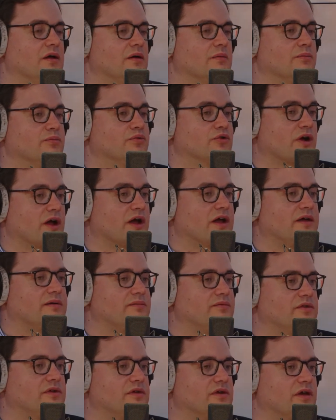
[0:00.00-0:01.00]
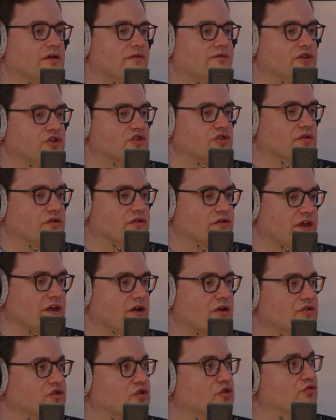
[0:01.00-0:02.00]
bribed officials
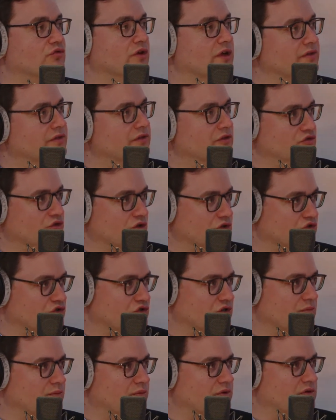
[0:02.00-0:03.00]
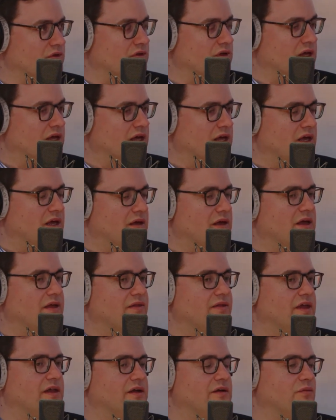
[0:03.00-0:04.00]
there to rent the drill ships, and
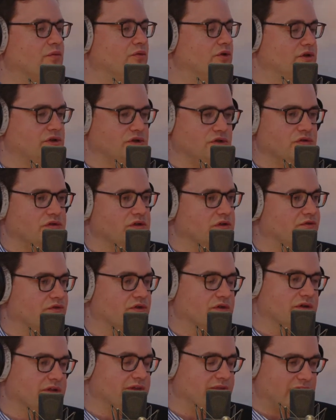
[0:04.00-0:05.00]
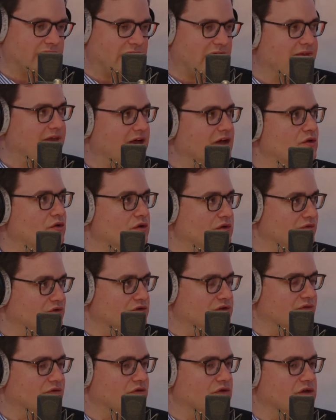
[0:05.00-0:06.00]
then used it had that going for
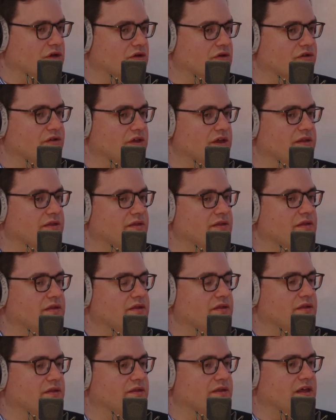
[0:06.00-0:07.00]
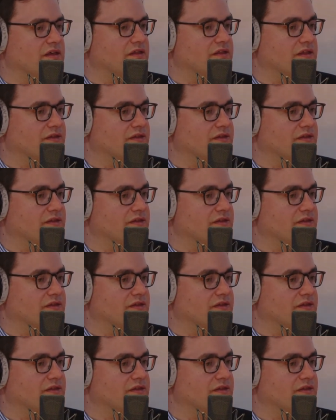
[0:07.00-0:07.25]
several years. Then the